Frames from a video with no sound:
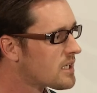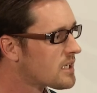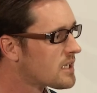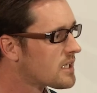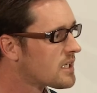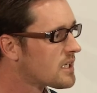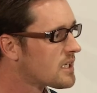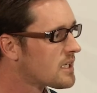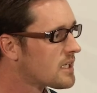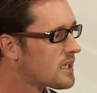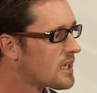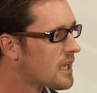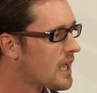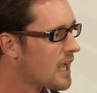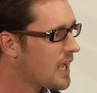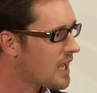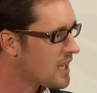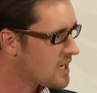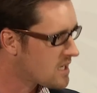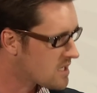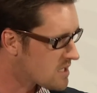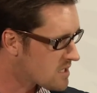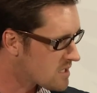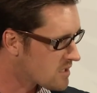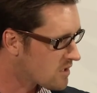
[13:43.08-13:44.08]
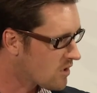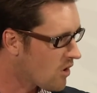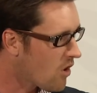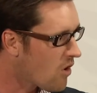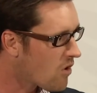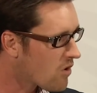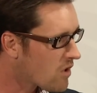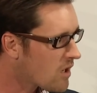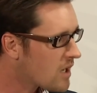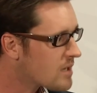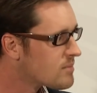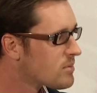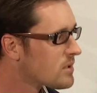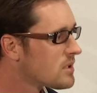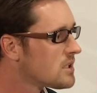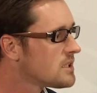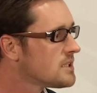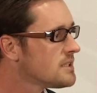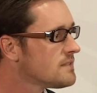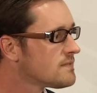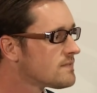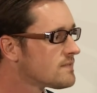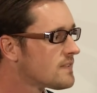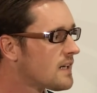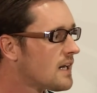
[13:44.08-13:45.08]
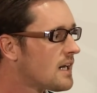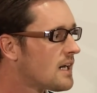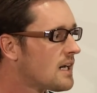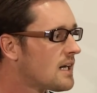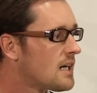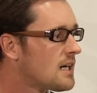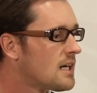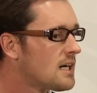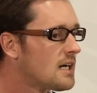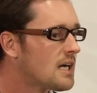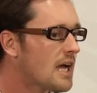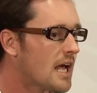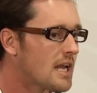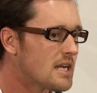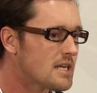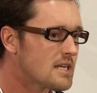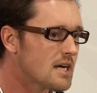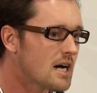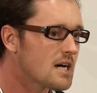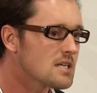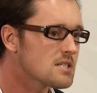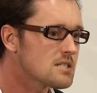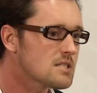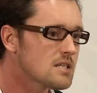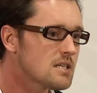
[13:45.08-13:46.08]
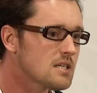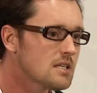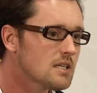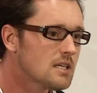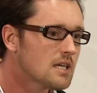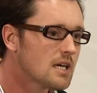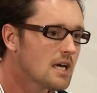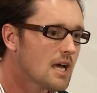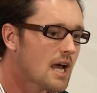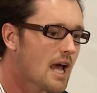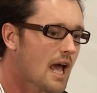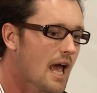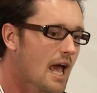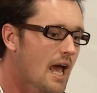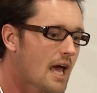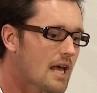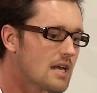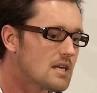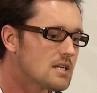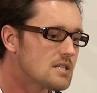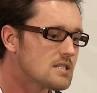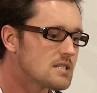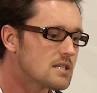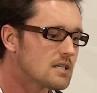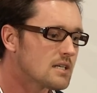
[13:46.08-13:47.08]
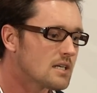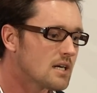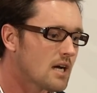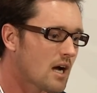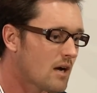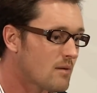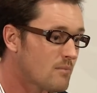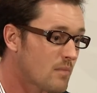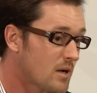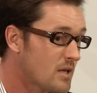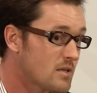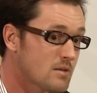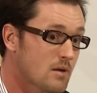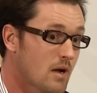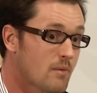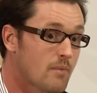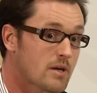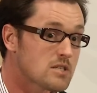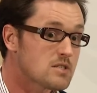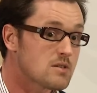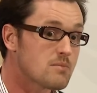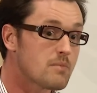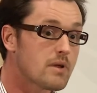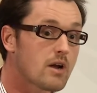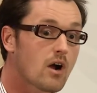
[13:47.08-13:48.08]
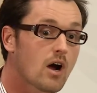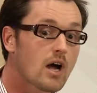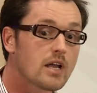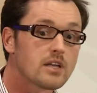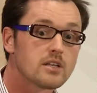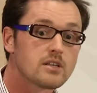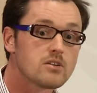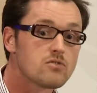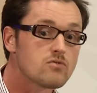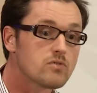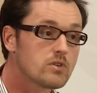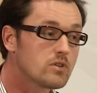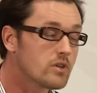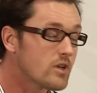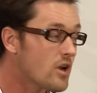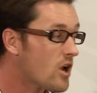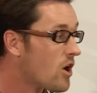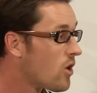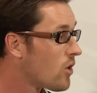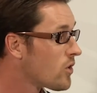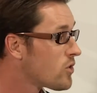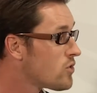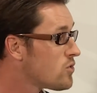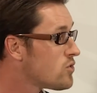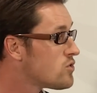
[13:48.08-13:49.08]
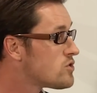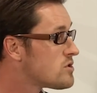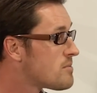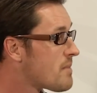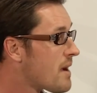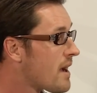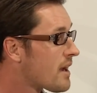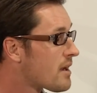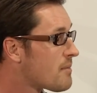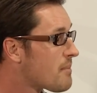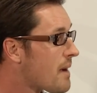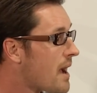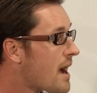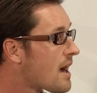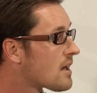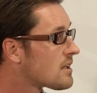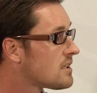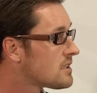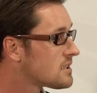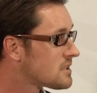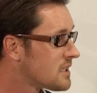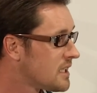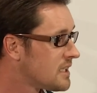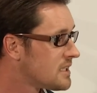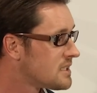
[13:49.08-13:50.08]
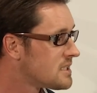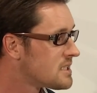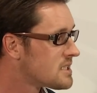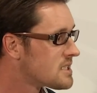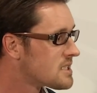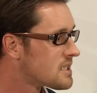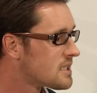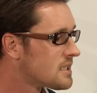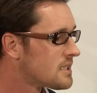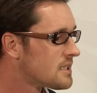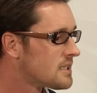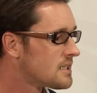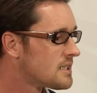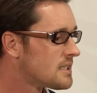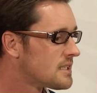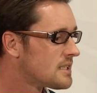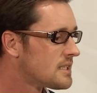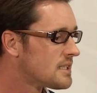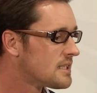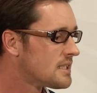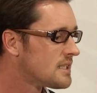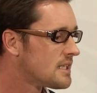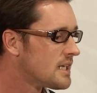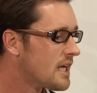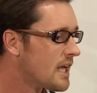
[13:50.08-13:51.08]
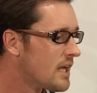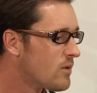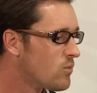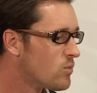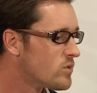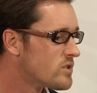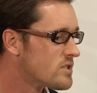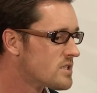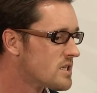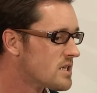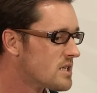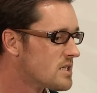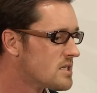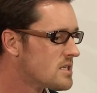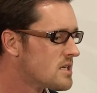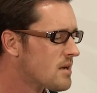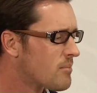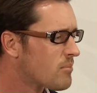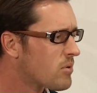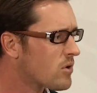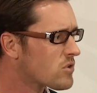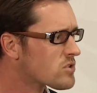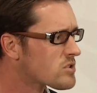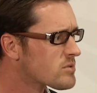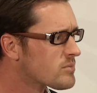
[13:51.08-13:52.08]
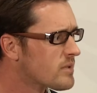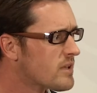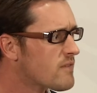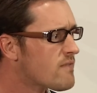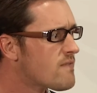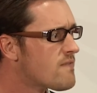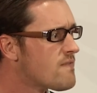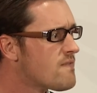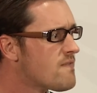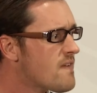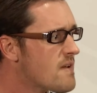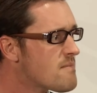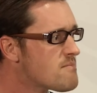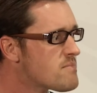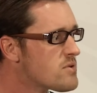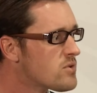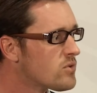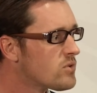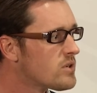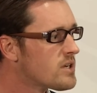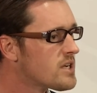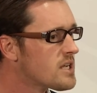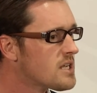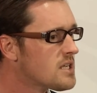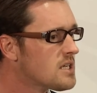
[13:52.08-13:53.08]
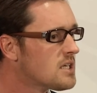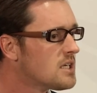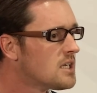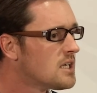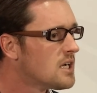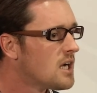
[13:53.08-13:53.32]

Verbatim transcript: uh, Ed and Long, I believe, uh, and Darcy. And uh, I must I must admit I didn't really know a huge amount about it. And uh, it was in approximately February